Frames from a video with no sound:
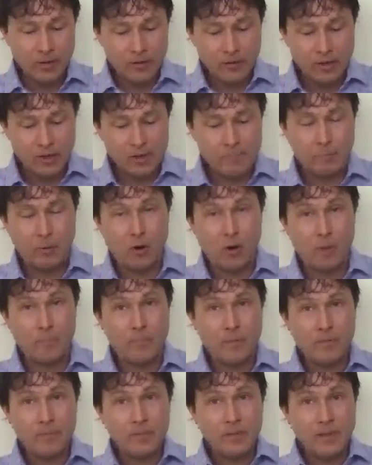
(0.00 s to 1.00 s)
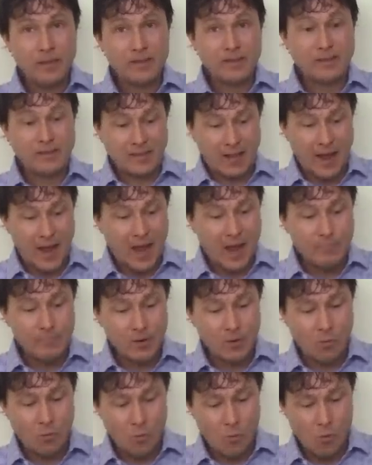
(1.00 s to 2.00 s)
This pulp is a tad
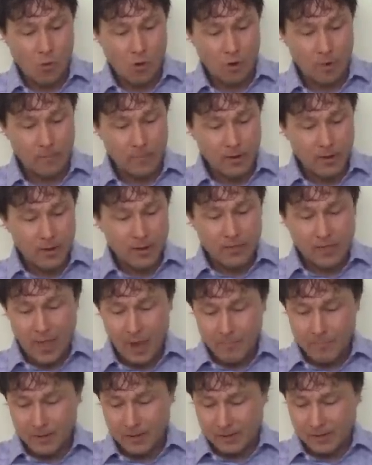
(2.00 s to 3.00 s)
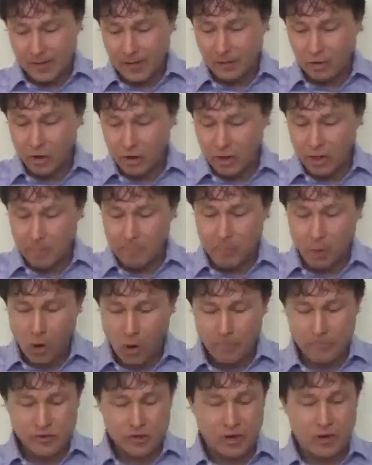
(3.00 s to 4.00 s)
bit warm. That being said, look at the
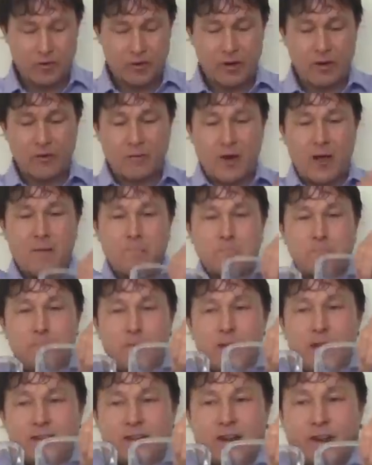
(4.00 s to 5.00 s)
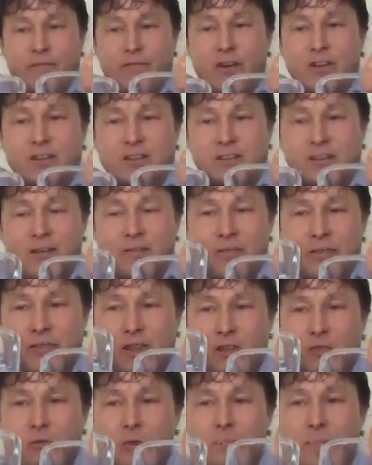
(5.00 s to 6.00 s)
pulp generated, right? Big difference.
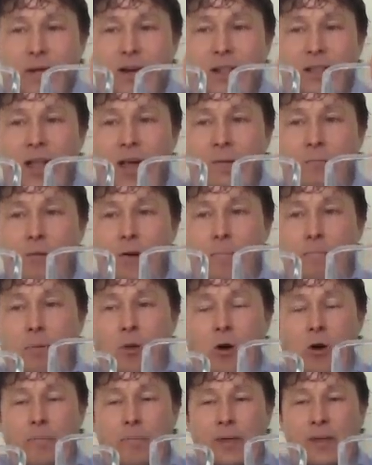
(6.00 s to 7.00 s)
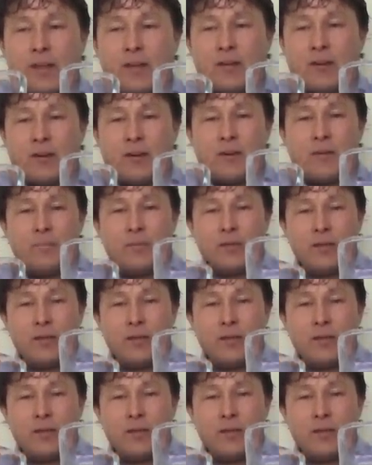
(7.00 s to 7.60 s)
This one made a lot more pulp here,